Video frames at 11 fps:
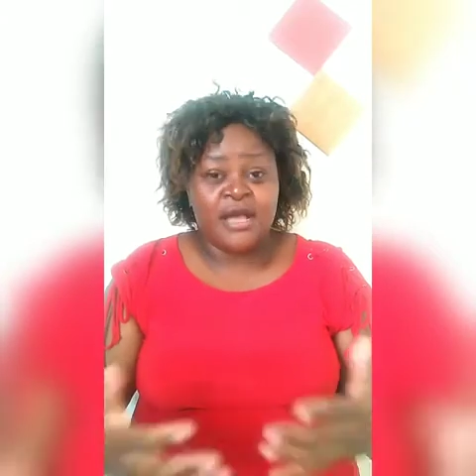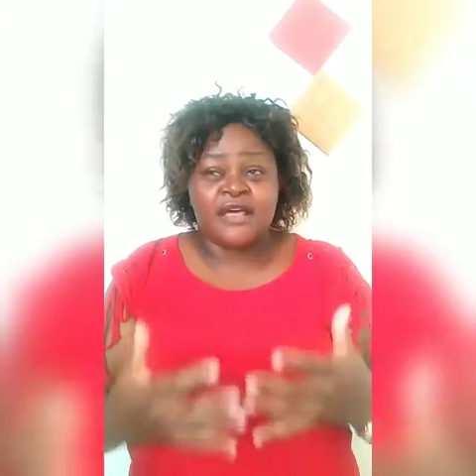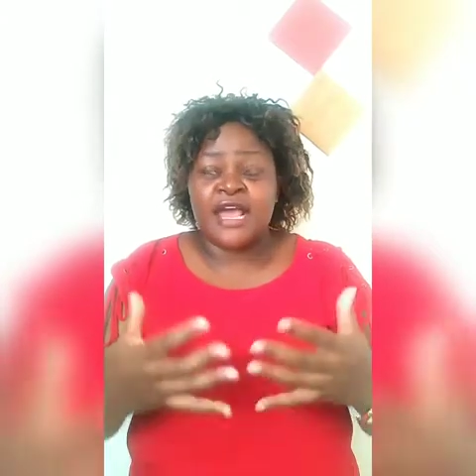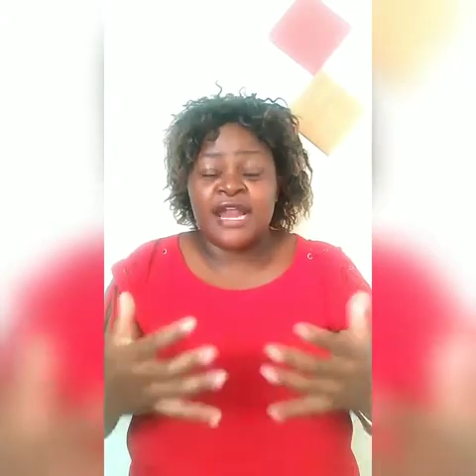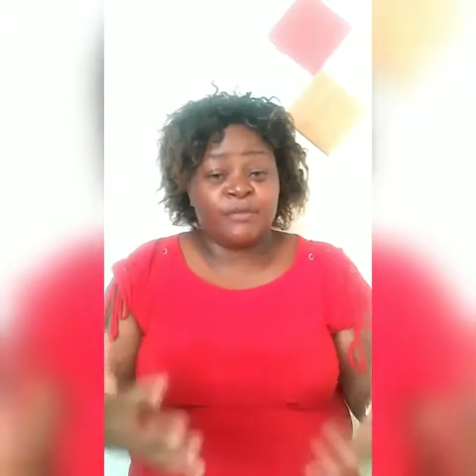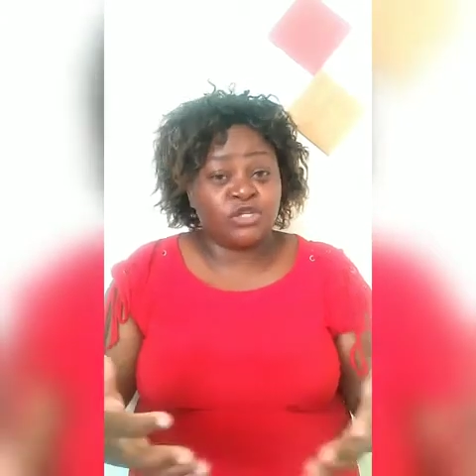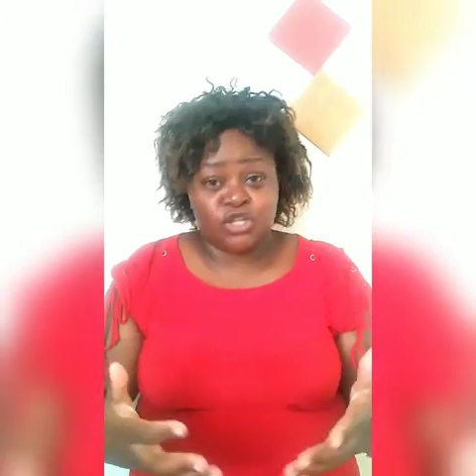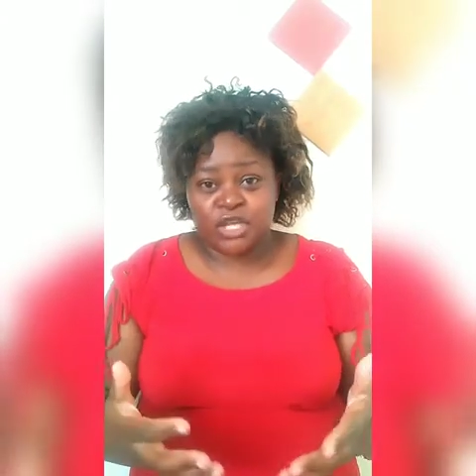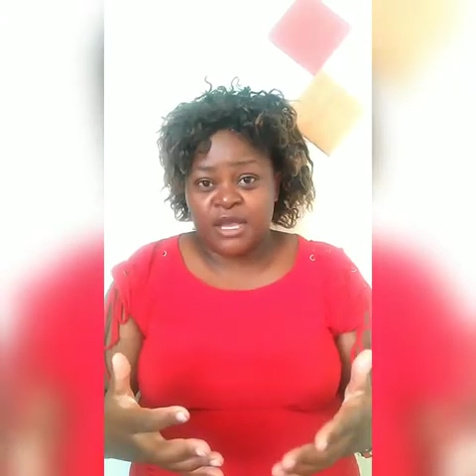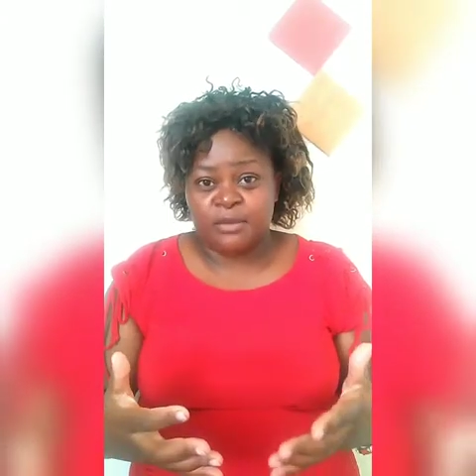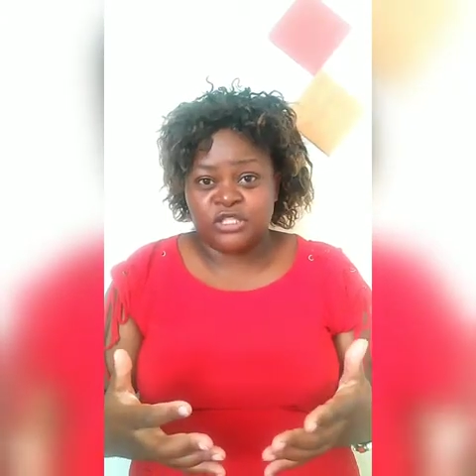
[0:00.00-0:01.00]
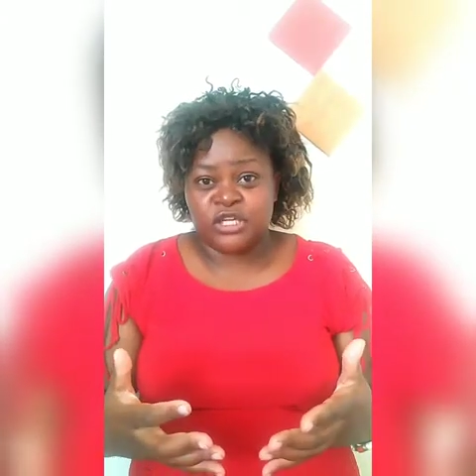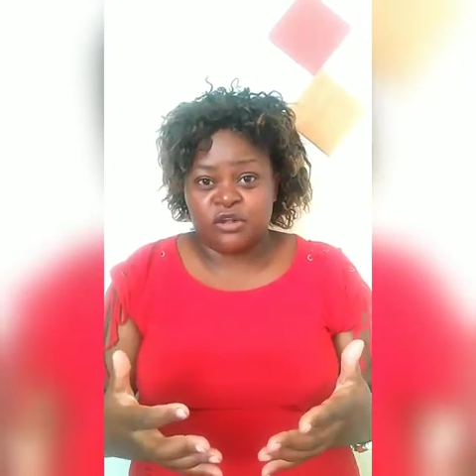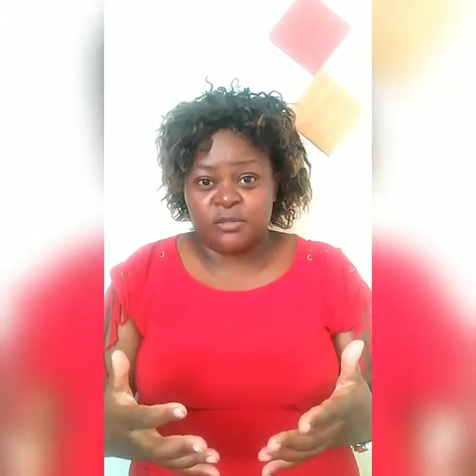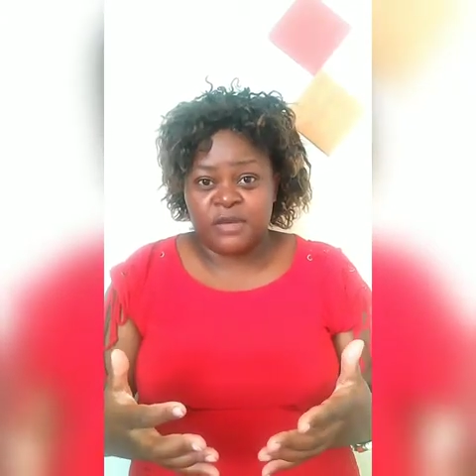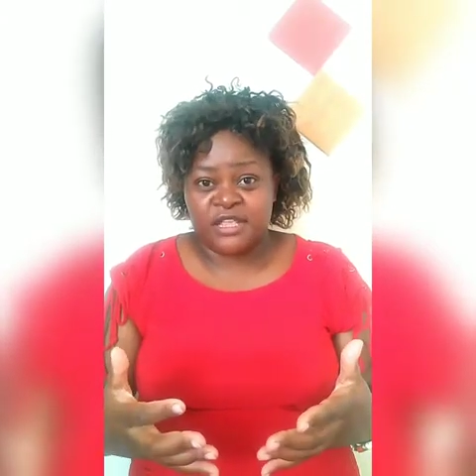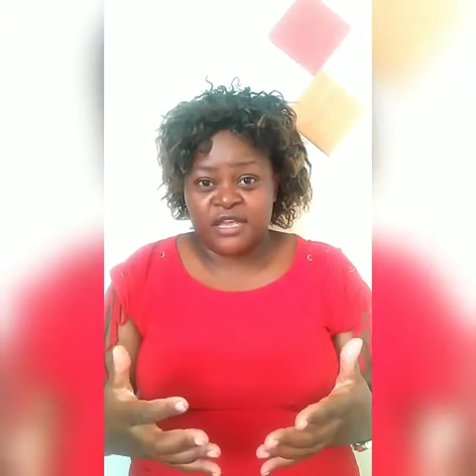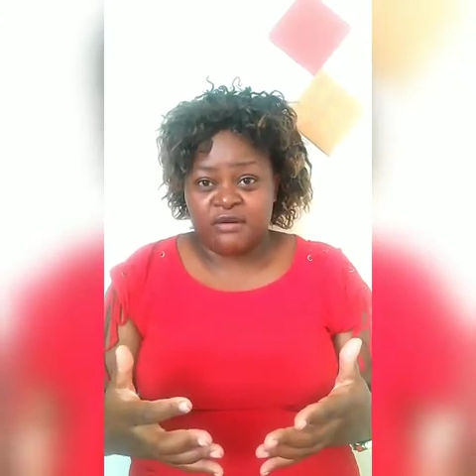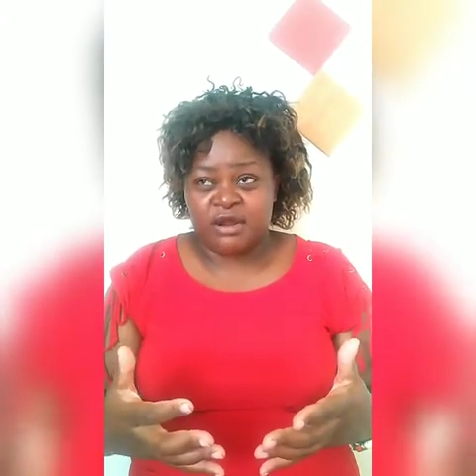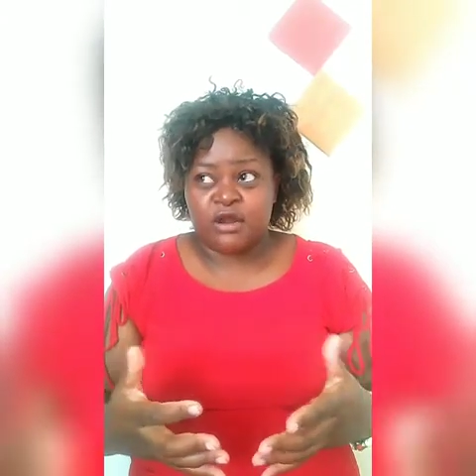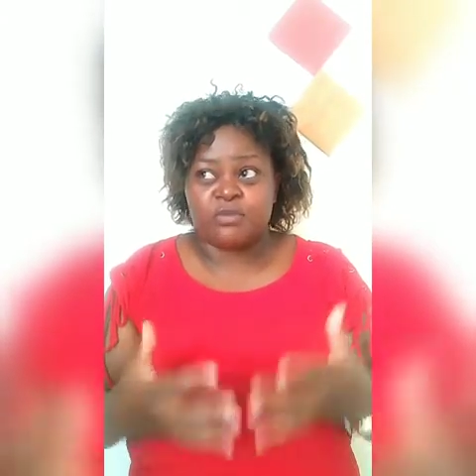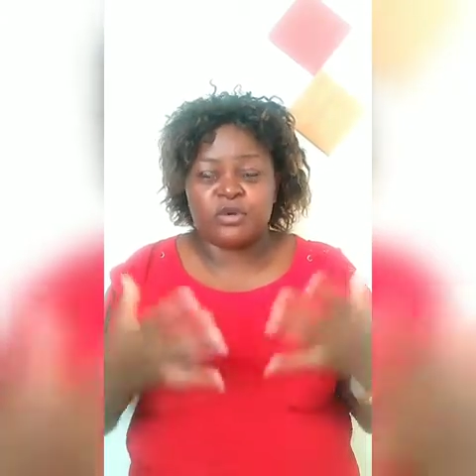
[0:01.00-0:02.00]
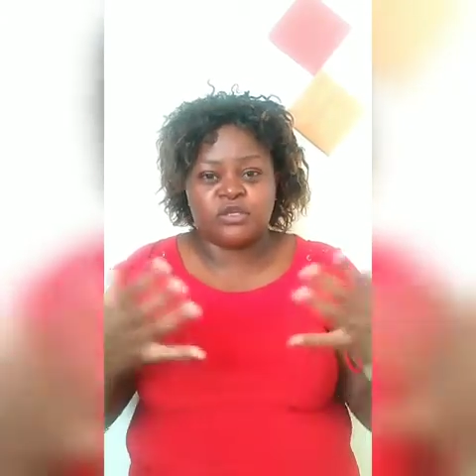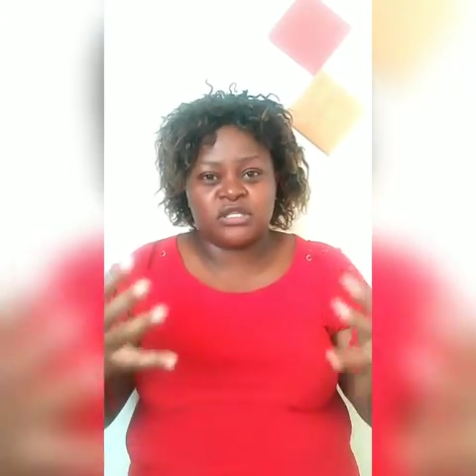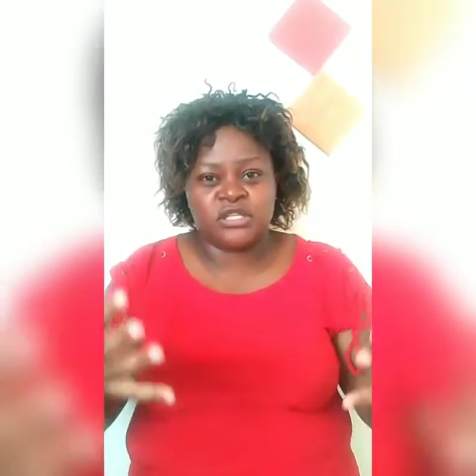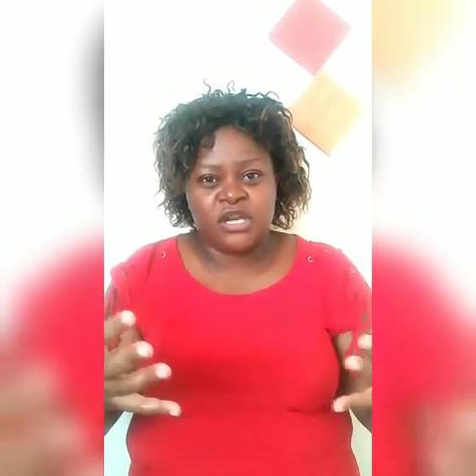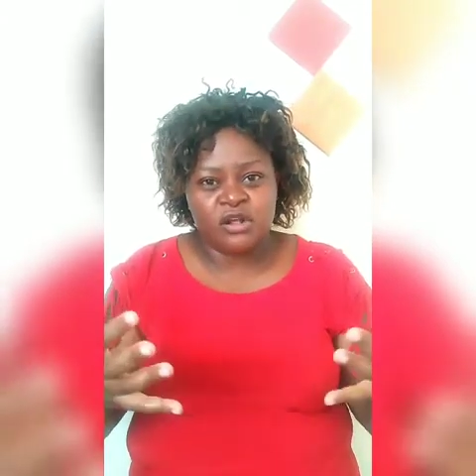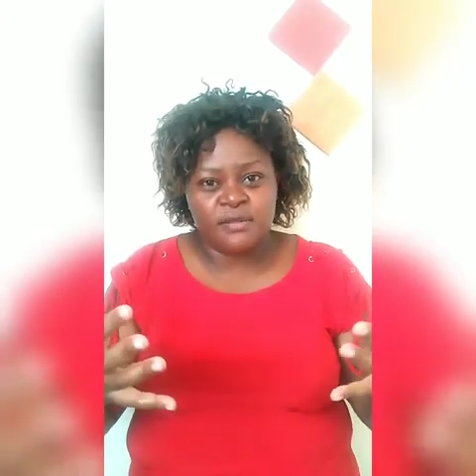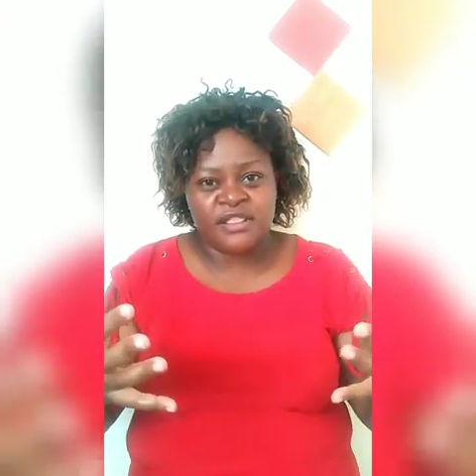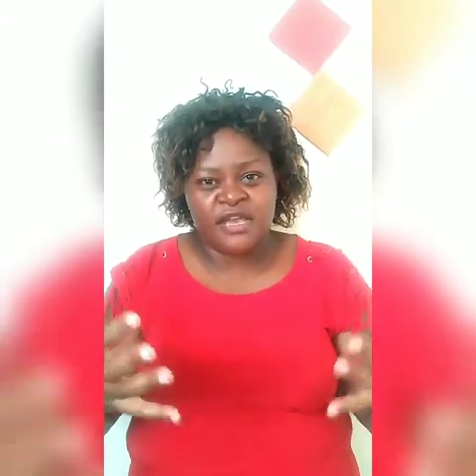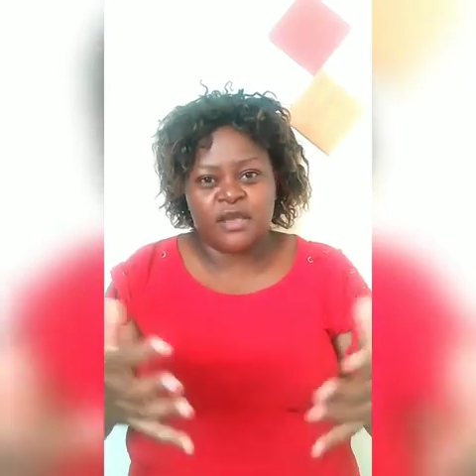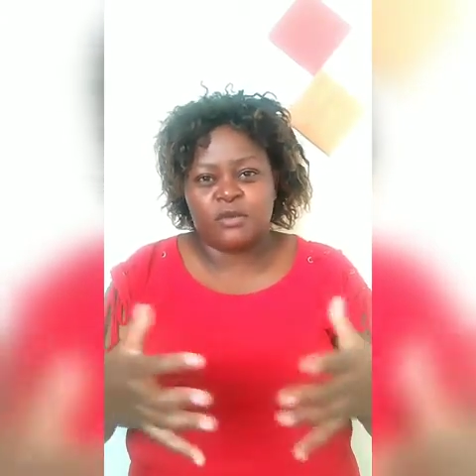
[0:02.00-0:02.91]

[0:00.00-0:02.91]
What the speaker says: and I'm not talking about General Mathenge right now, because the General Mathenge,